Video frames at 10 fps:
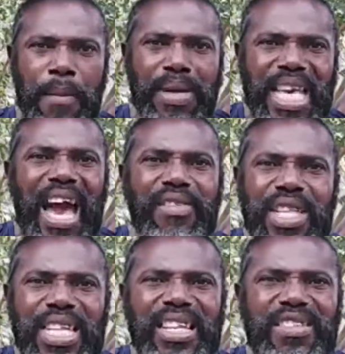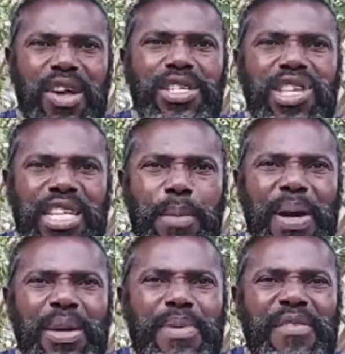Because everything that the sun shines
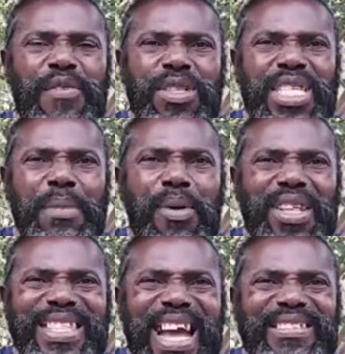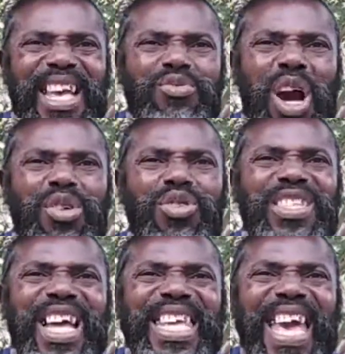upon, it brings forth in abundance. That's why you
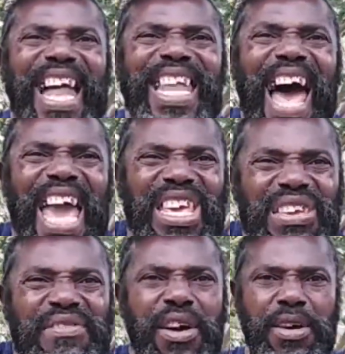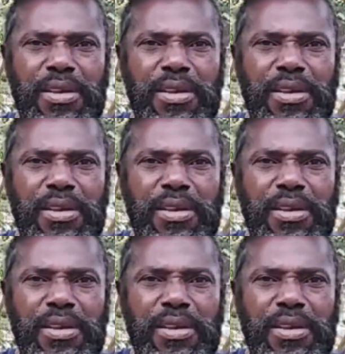still here alive.